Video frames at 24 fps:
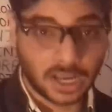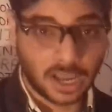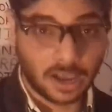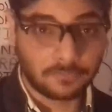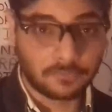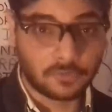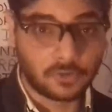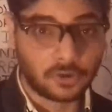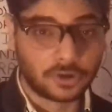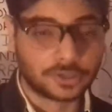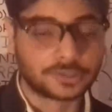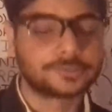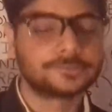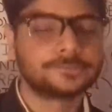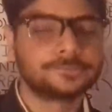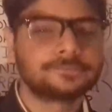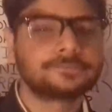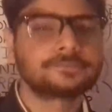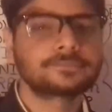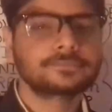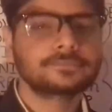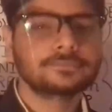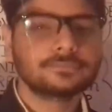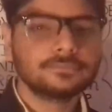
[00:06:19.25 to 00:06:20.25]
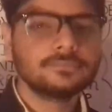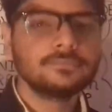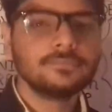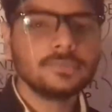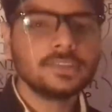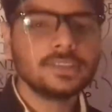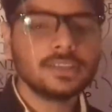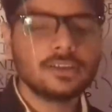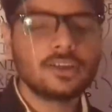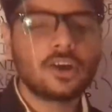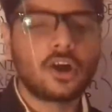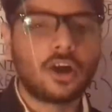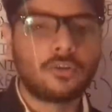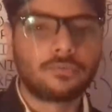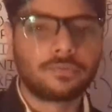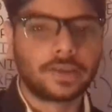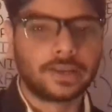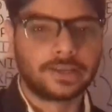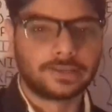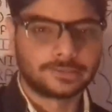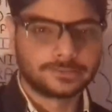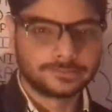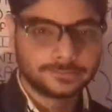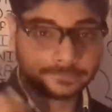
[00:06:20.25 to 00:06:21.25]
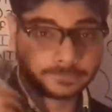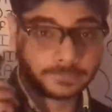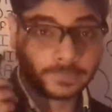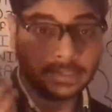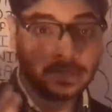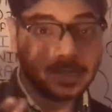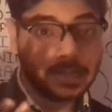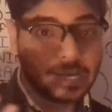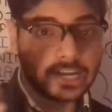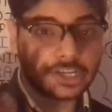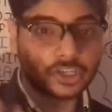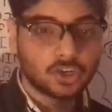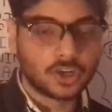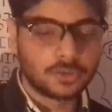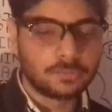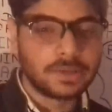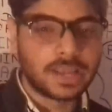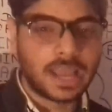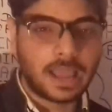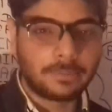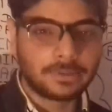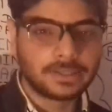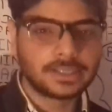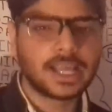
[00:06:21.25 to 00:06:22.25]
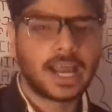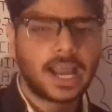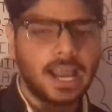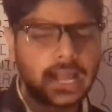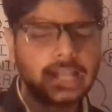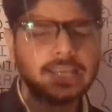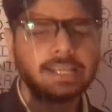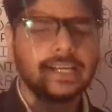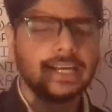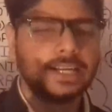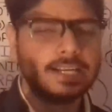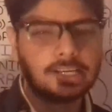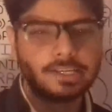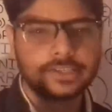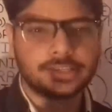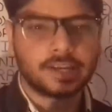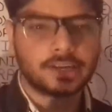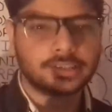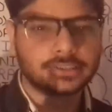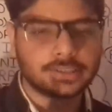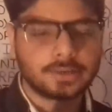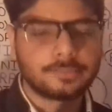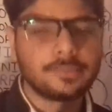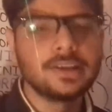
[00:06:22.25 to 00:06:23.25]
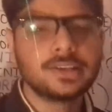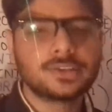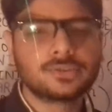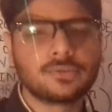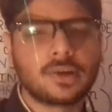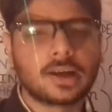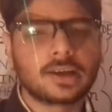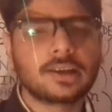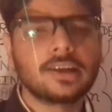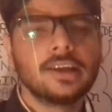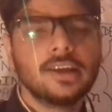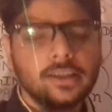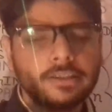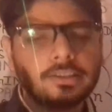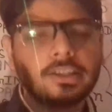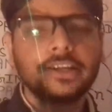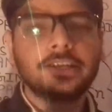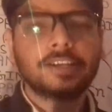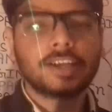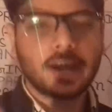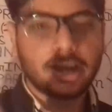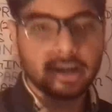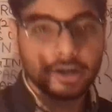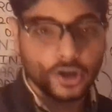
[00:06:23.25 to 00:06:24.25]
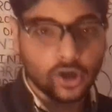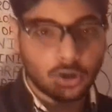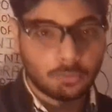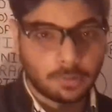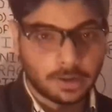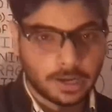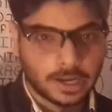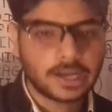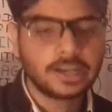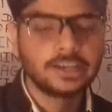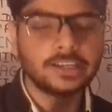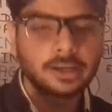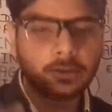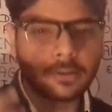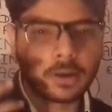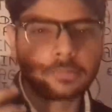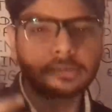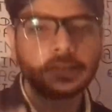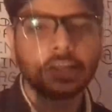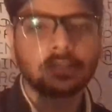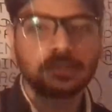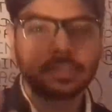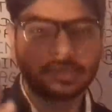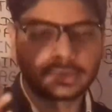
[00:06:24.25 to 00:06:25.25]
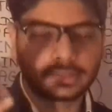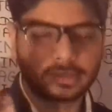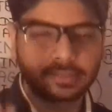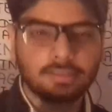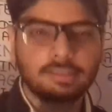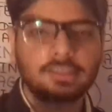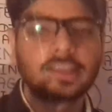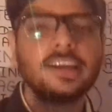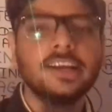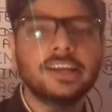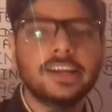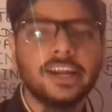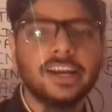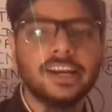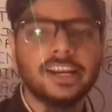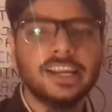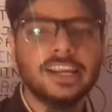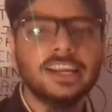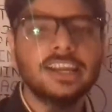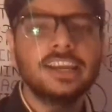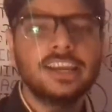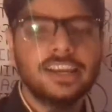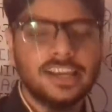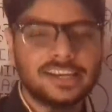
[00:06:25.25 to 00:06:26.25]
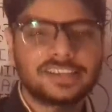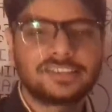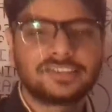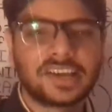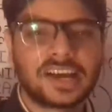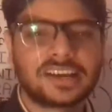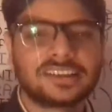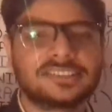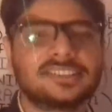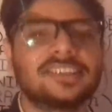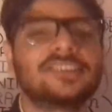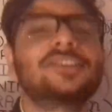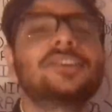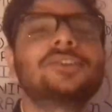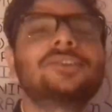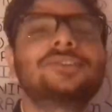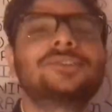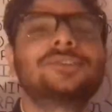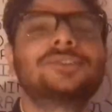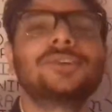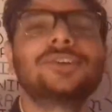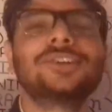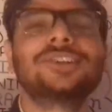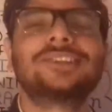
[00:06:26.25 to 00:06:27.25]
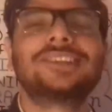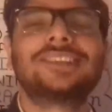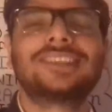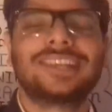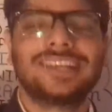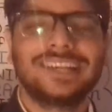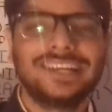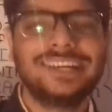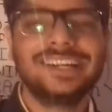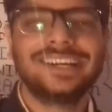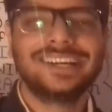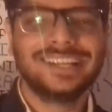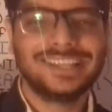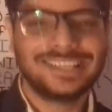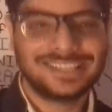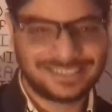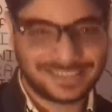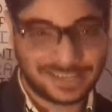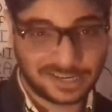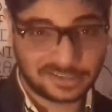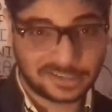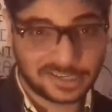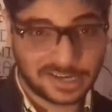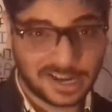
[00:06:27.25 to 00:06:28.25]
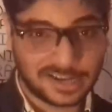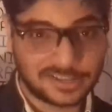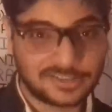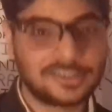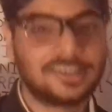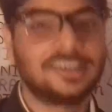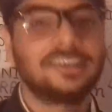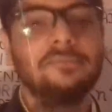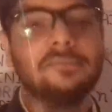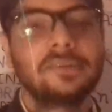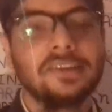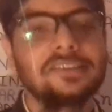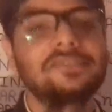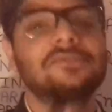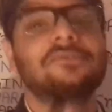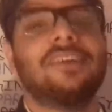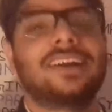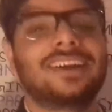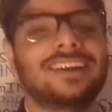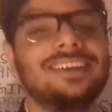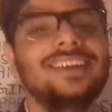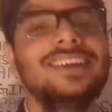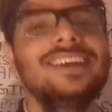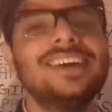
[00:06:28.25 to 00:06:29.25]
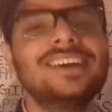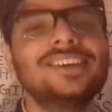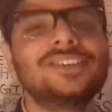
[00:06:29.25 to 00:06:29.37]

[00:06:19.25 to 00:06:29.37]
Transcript: Of course, often it will be having the helical structure. Means what? The turnover in terms of the 3-degree structure. So 3-degree structure actually means what?